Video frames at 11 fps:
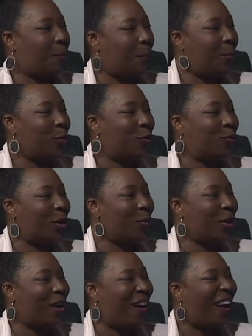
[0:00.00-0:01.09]
Poof, here
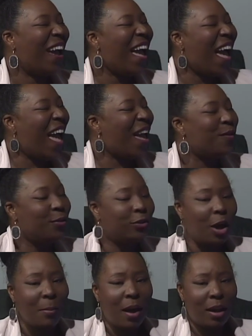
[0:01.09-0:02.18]
we are. And we were
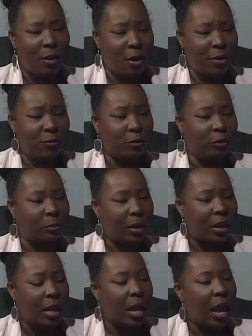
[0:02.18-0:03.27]
talking about law
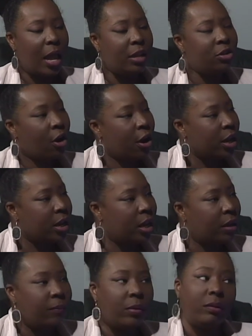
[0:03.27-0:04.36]
enforcement and
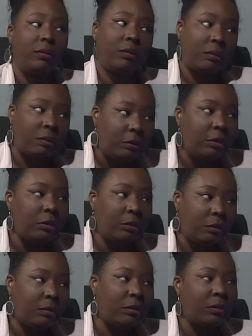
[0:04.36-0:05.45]
targeting, you
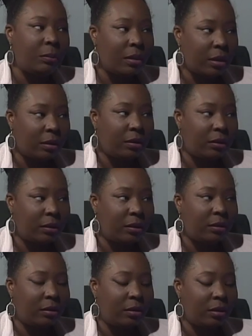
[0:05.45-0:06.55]
know, some of
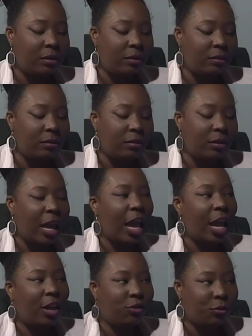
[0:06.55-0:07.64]
the
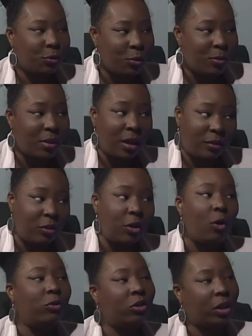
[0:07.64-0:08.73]
age group that's
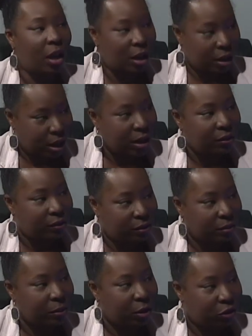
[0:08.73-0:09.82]
known to kind of get into
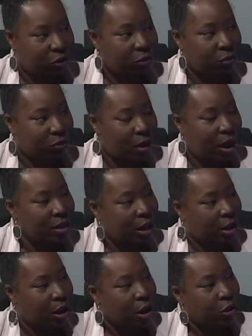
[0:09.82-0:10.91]
some issues, right,
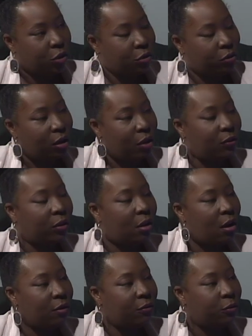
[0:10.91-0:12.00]
that you yourself as
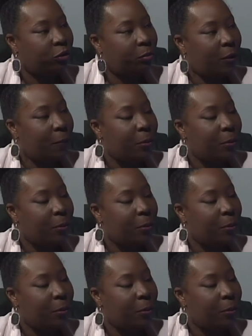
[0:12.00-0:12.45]
law enforcement.